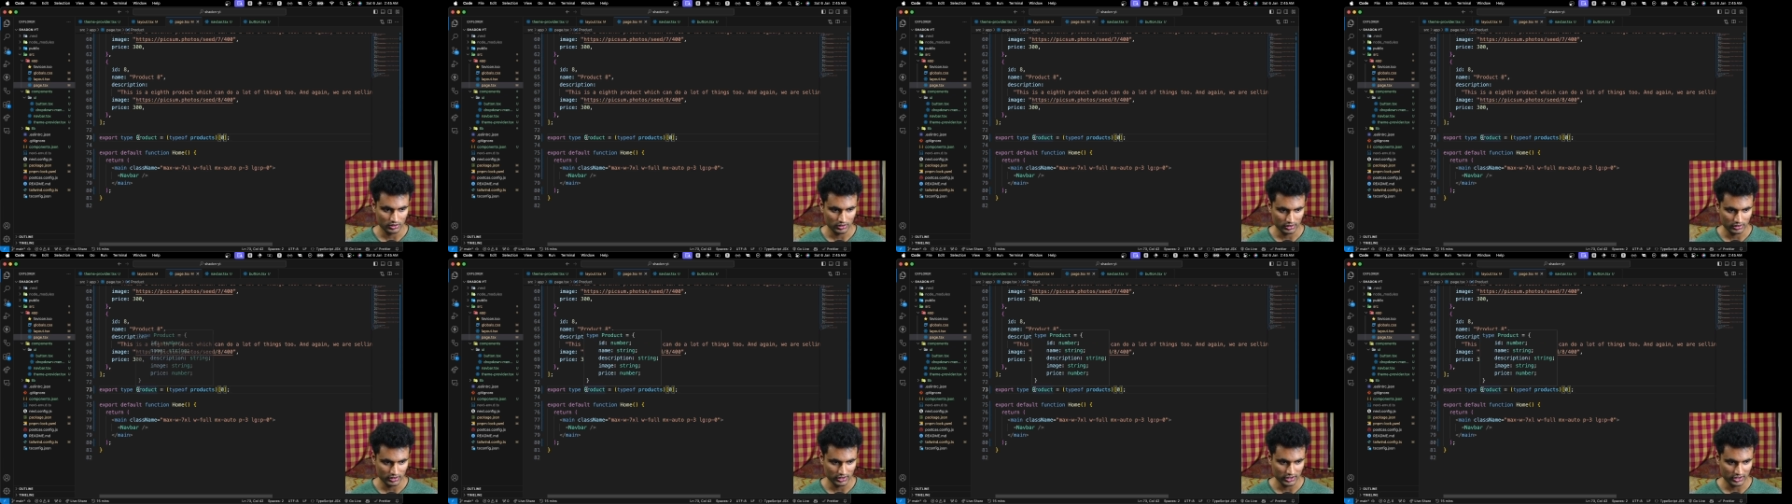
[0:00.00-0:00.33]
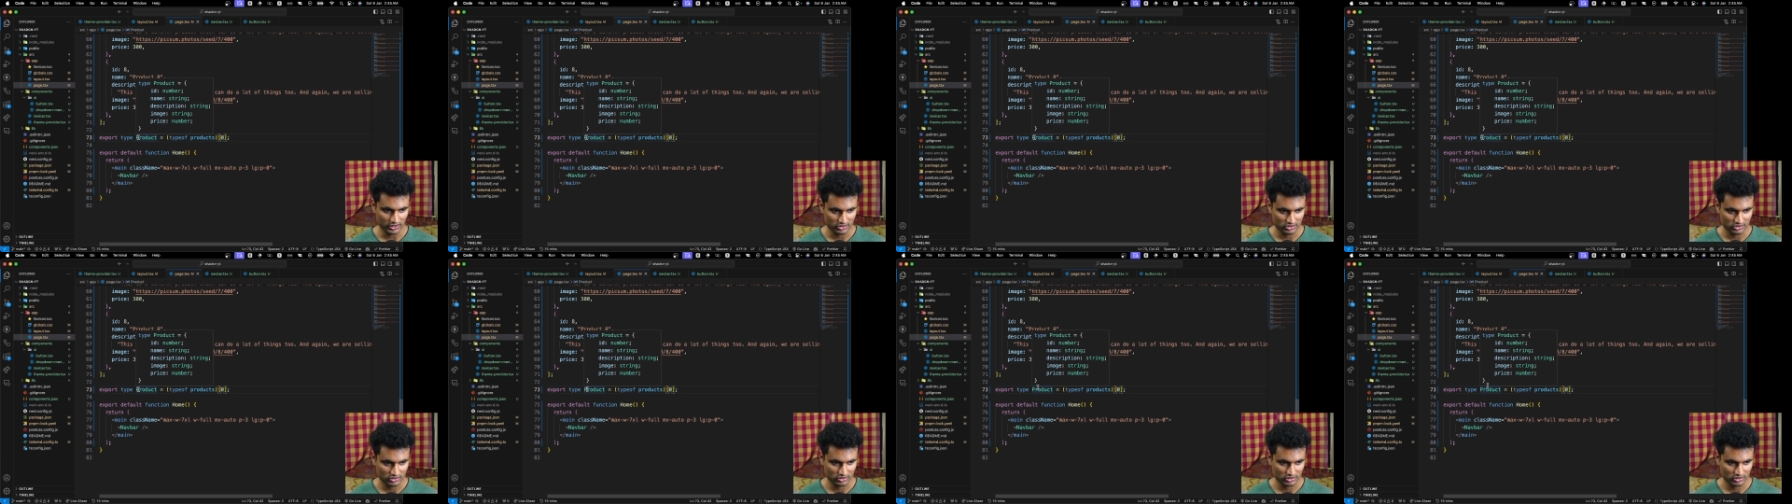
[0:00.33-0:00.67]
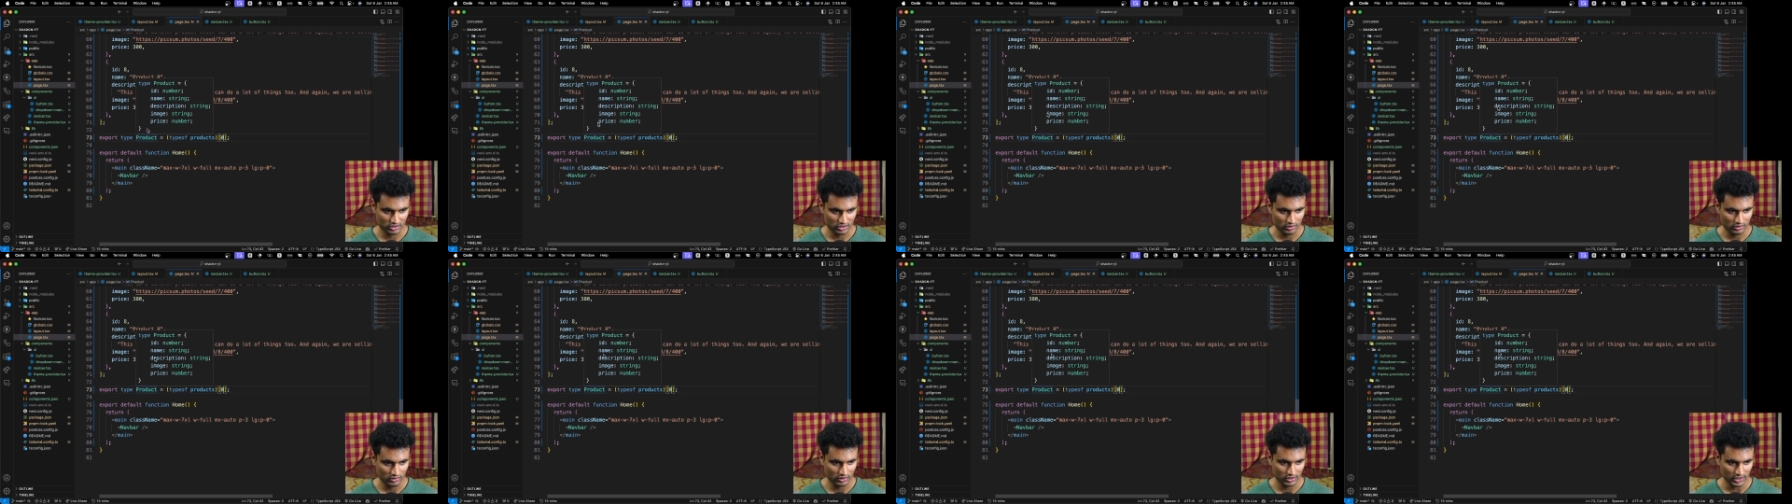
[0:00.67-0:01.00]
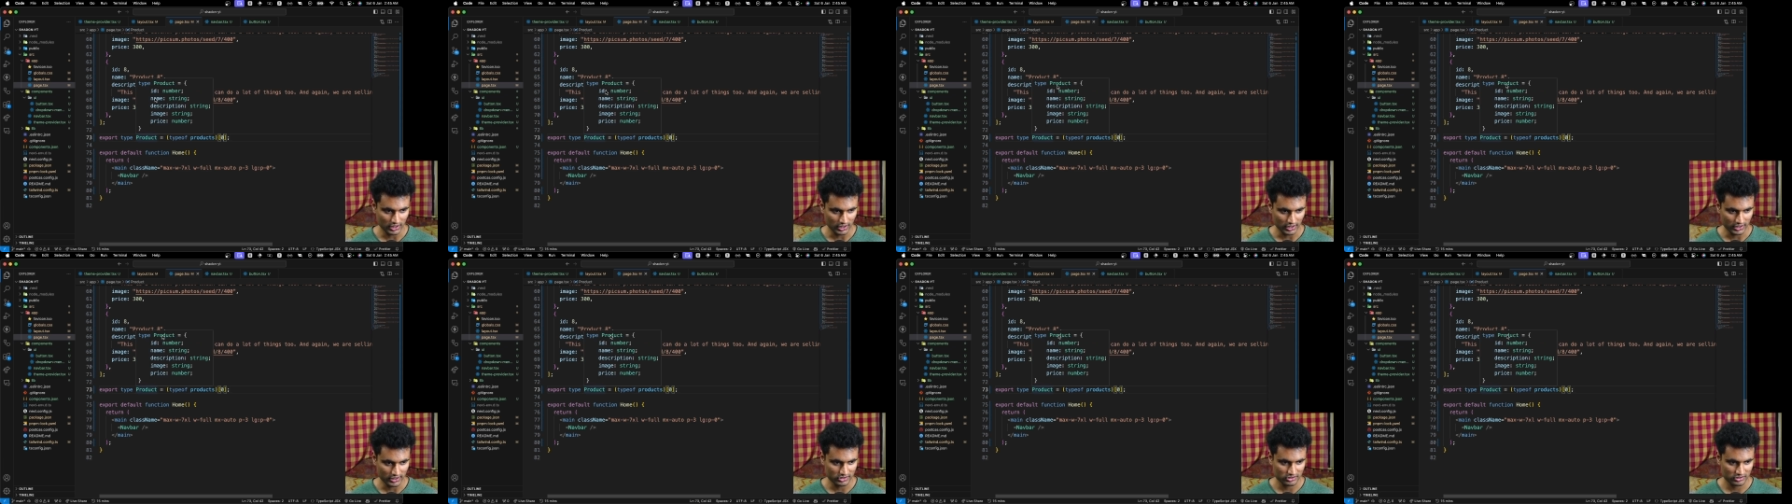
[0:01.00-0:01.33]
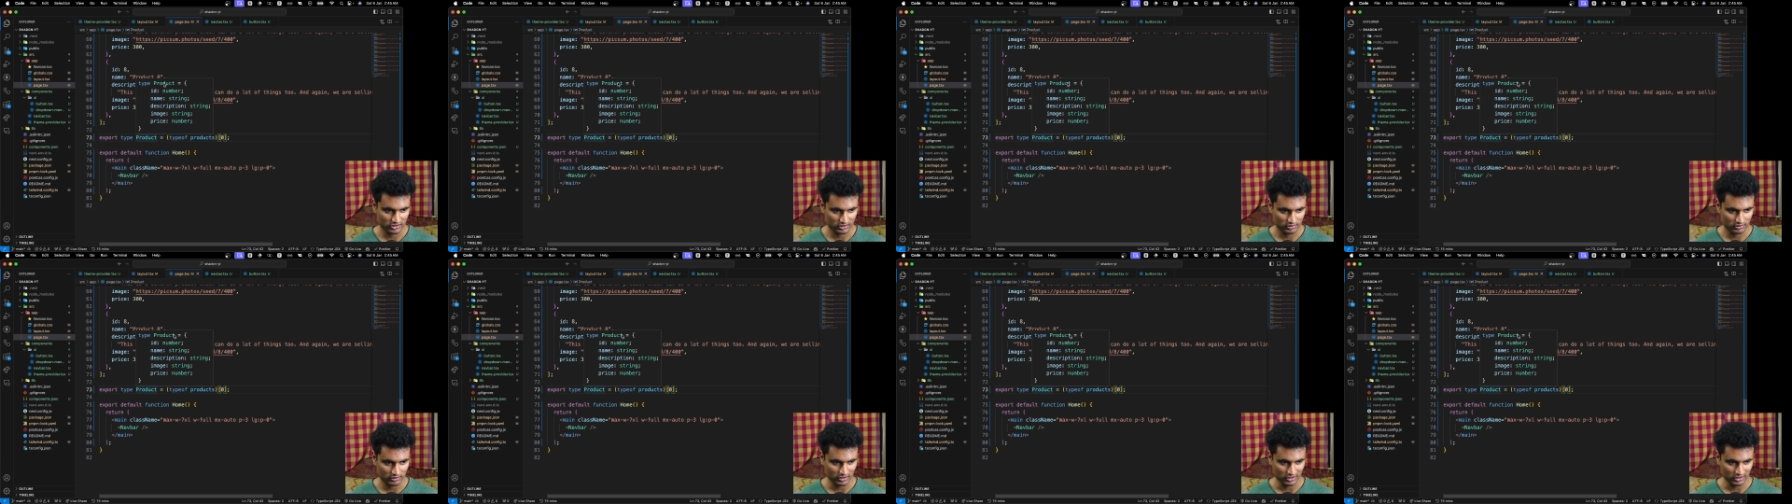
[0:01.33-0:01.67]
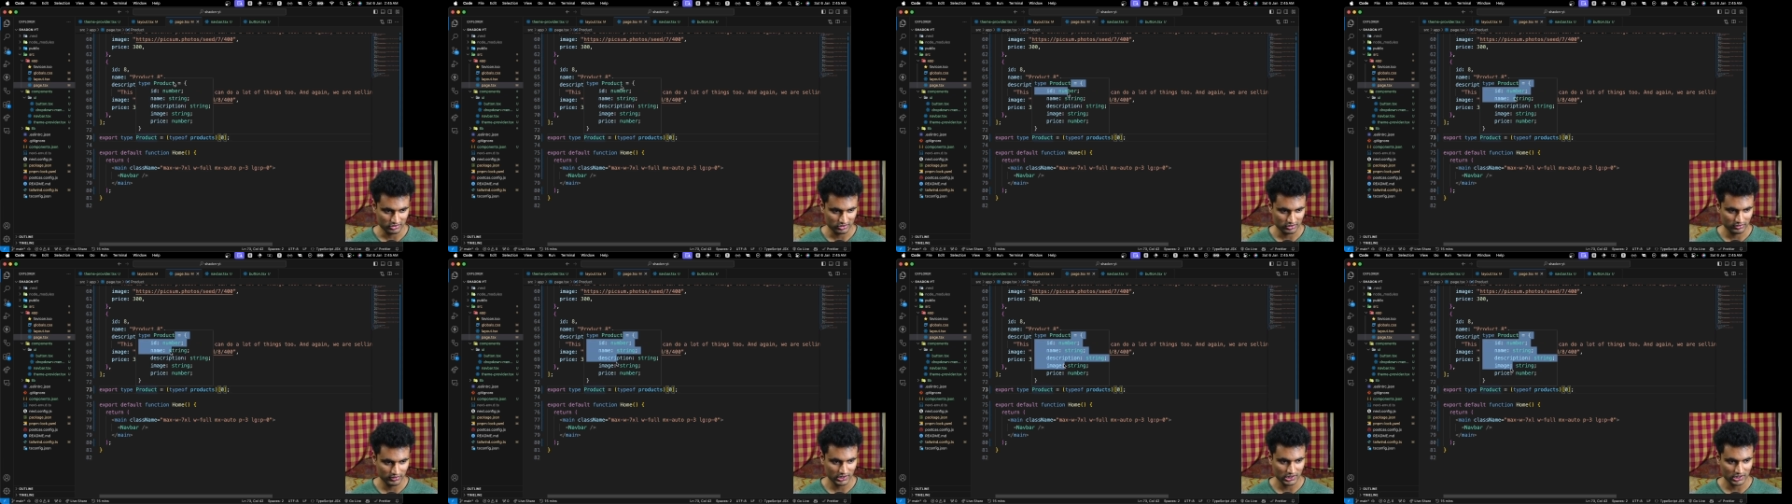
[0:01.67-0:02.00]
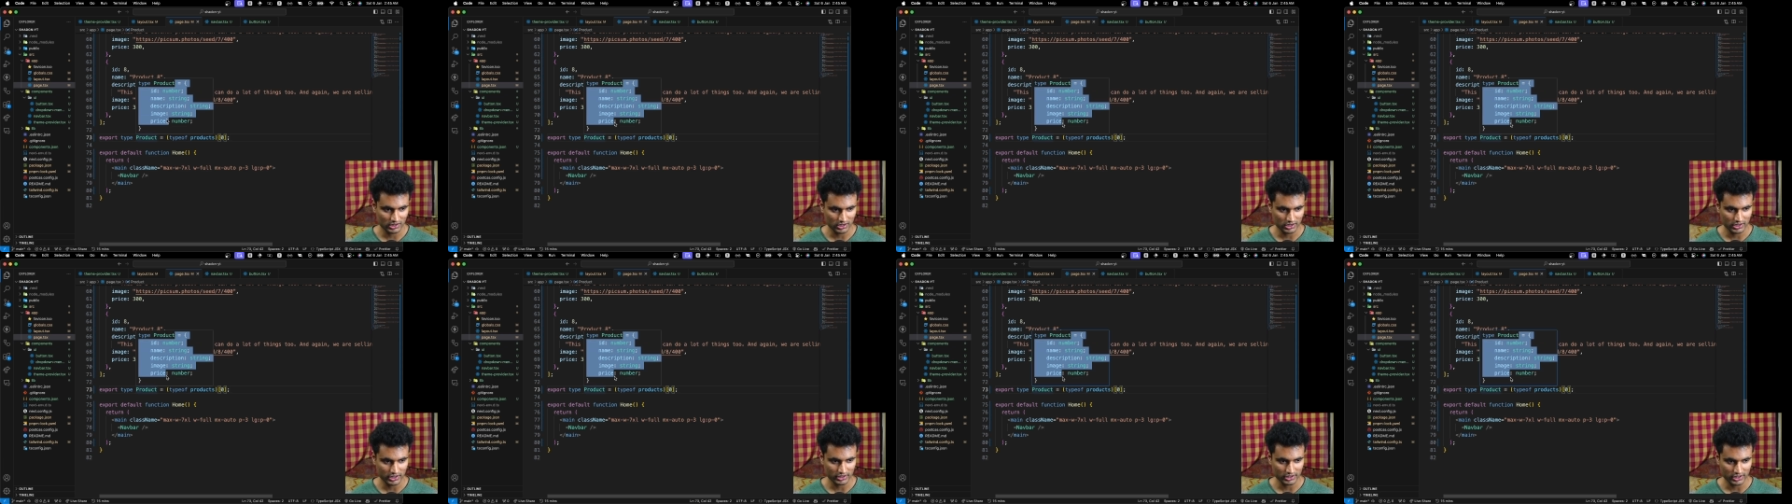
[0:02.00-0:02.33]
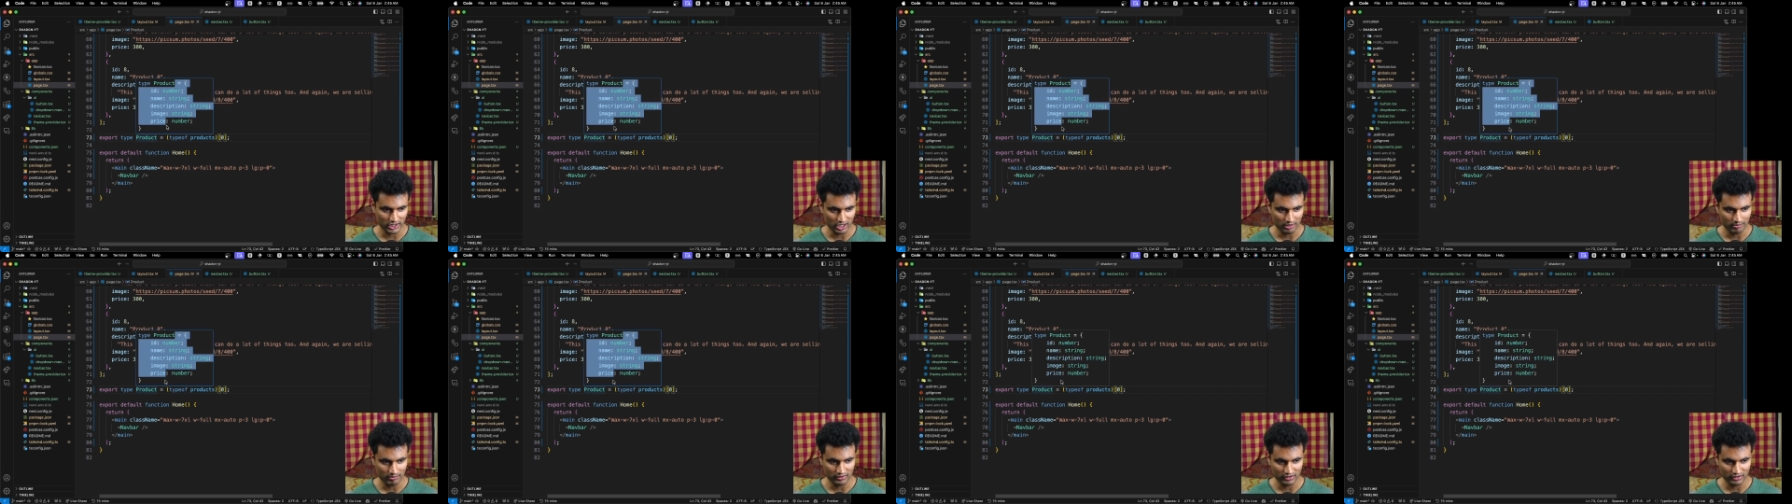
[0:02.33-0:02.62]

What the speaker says: Let's see. Yeah, it's giving the correct type,